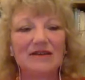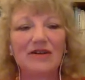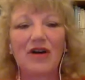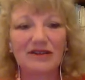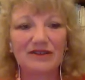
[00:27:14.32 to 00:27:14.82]

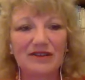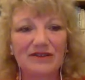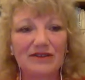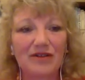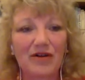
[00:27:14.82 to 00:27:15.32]

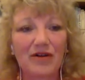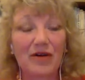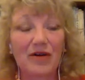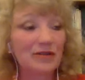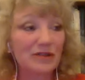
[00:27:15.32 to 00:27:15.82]
causes
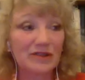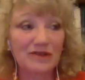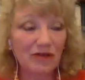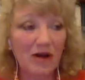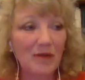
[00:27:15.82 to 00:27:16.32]
all sorts of
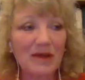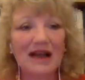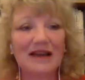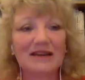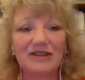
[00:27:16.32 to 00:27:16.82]
trauma
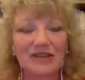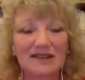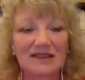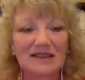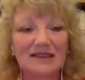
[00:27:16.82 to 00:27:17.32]
and
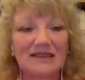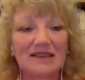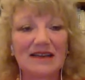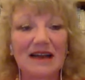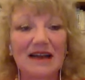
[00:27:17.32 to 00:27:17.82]
injustice,
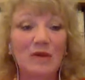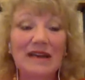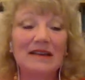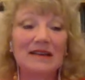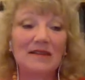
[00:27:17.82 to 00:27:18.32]
and
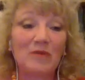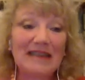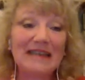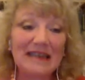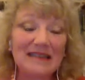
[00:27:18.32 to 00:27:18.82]
we,
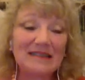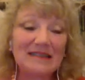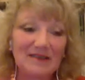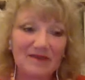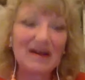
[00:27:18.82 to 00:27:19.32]
we need
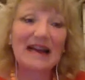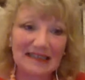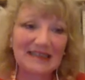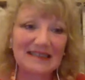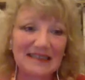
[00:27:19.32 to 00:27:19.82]
to fight
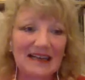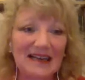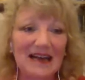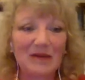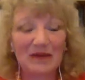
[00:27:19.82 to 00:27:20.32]
it,
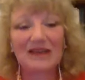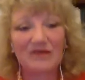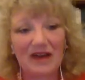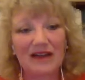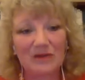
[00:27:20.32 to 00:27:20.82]
and we
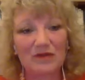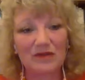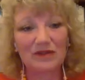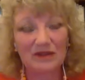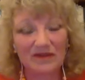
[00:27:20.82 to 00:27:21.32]
need find,
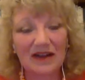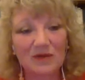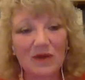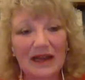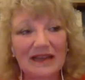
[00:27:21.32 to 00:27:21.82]
to
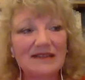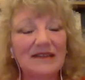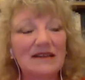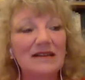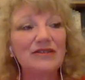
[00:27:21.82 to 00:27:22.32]
find ways
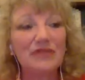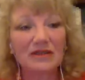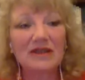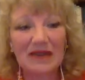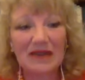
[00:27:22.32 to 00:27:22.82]
to
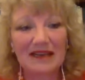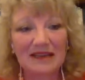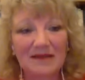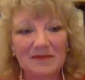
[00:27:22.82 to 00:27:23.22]
eliminate it.